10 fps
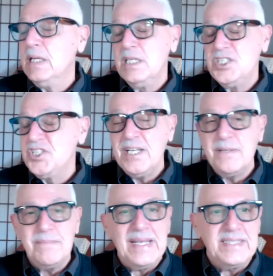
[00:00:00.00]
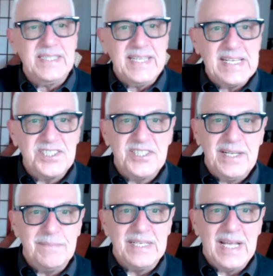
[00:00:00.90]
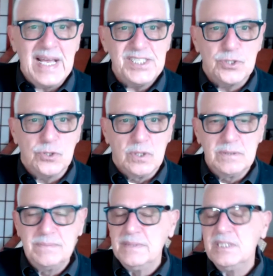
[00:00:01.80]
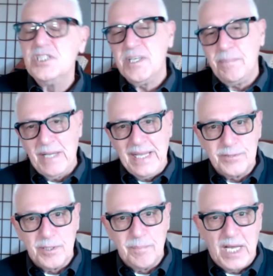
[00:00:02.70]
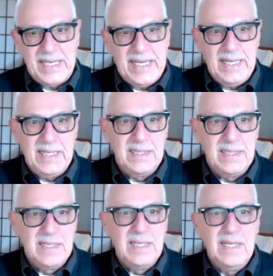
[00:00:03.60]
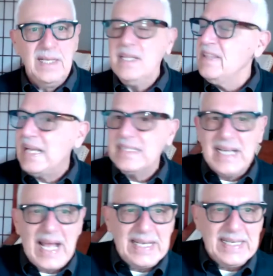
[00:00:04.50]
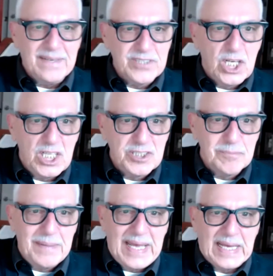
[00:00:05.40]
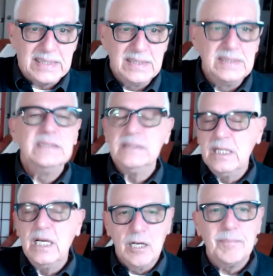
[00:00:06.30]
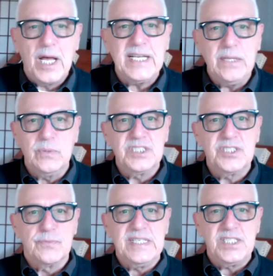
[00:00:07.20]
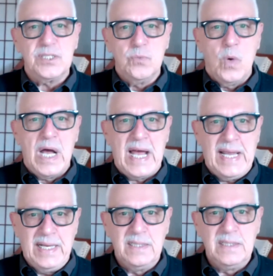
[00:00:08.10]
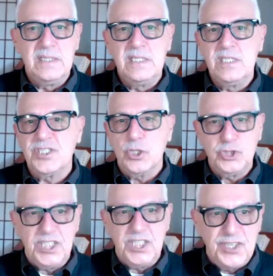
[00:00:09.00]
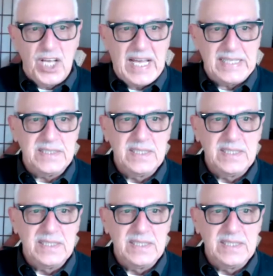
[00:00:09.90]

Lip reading: She didn't make the dance team in high school. She blamed her body. That guy never called her back. Her body was the reason why. So she thought.